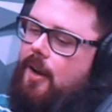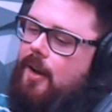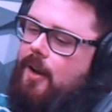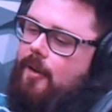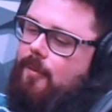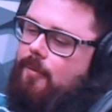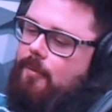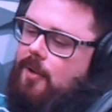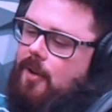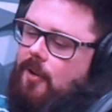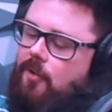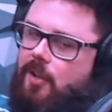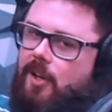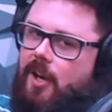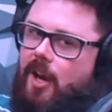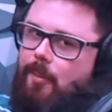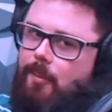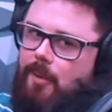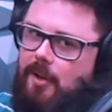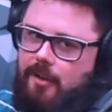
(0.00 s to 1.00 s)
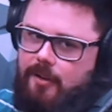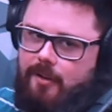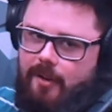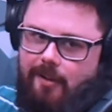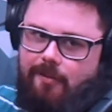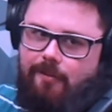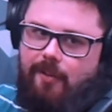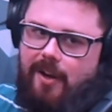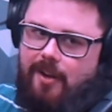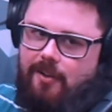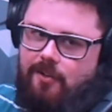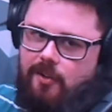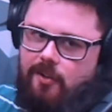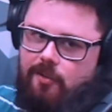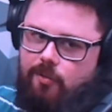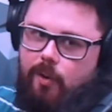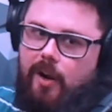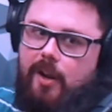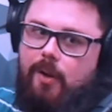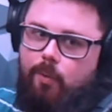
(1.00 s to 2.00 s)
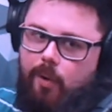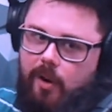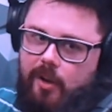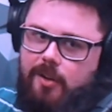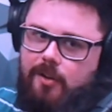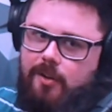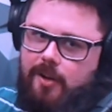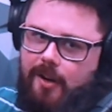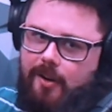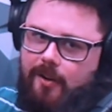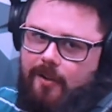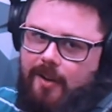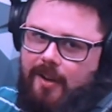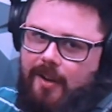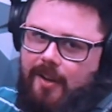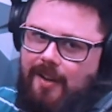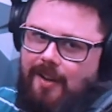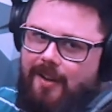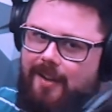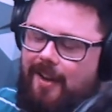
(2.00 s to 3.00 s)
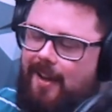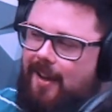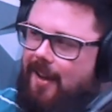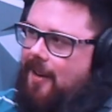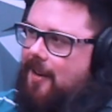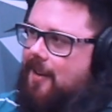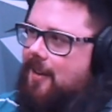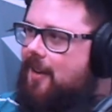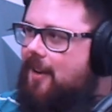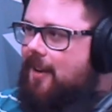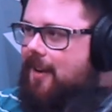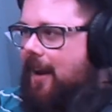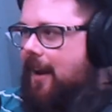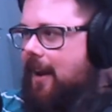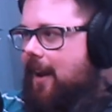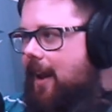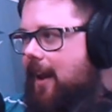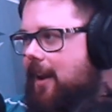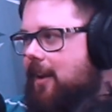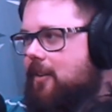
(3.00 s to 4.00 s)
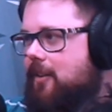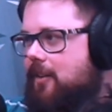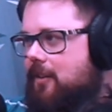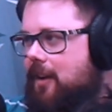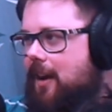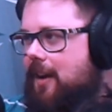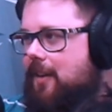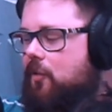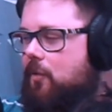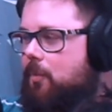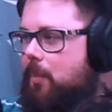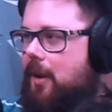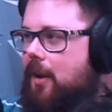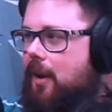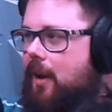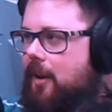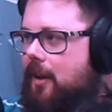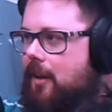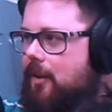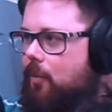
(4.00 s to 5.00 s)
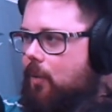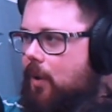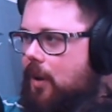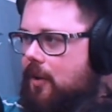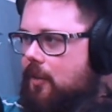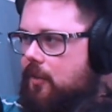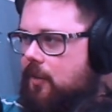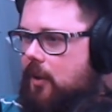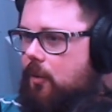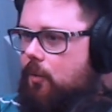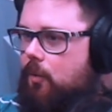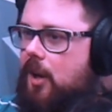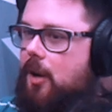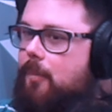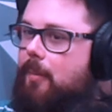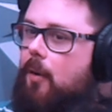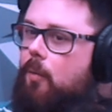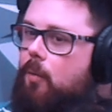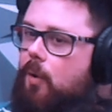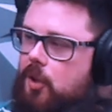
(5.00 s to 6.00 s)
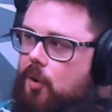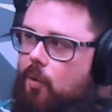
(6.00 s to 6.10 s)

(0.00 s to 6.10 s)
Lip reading: because the common advice is write what you know. And he kind of had a nice spin on it where it's like write about what you